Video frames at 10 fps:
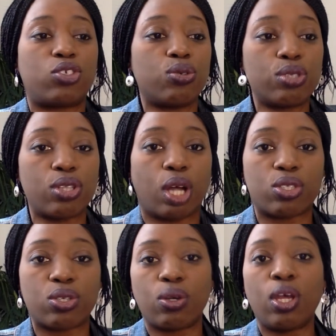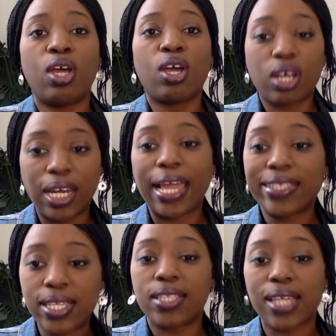choose not to
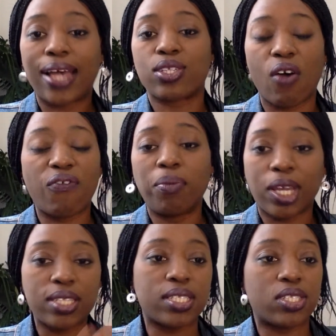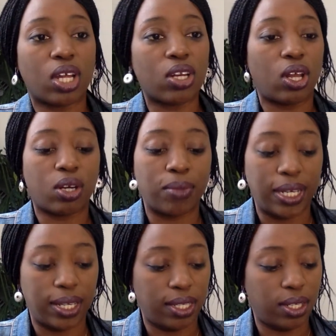collect it as often because it's not a lot of
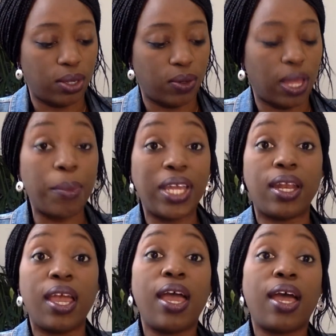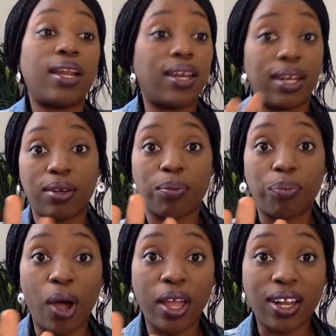money. I mean,
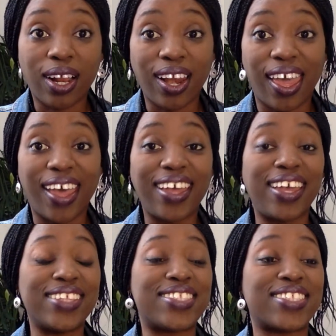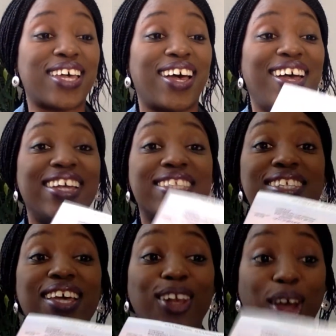point clear, it's a
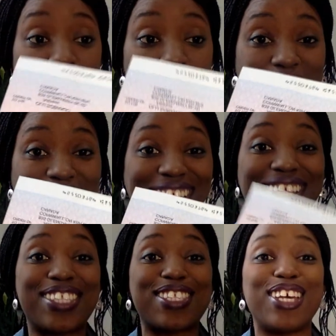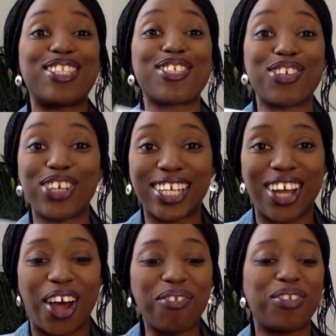lot of money. It's good
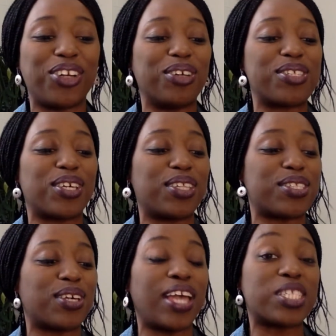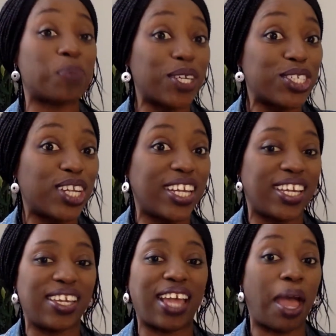enough, to
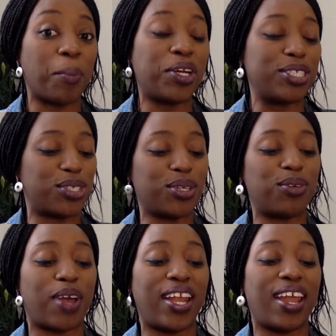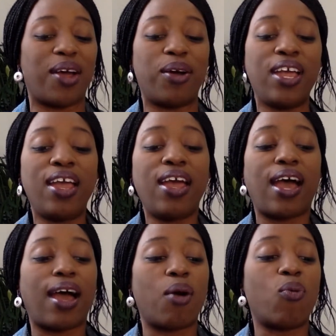especially, I'm going to show you right now
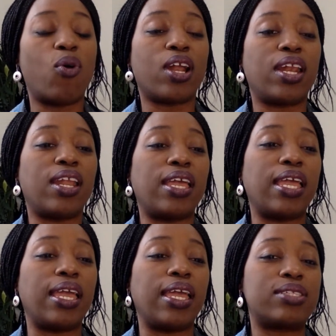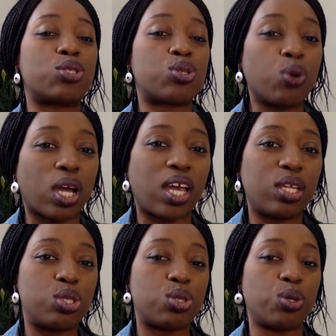what it
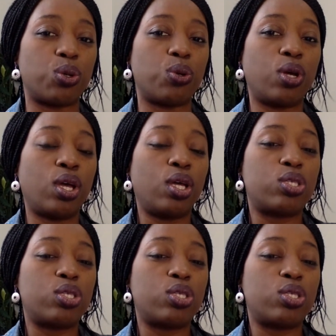took to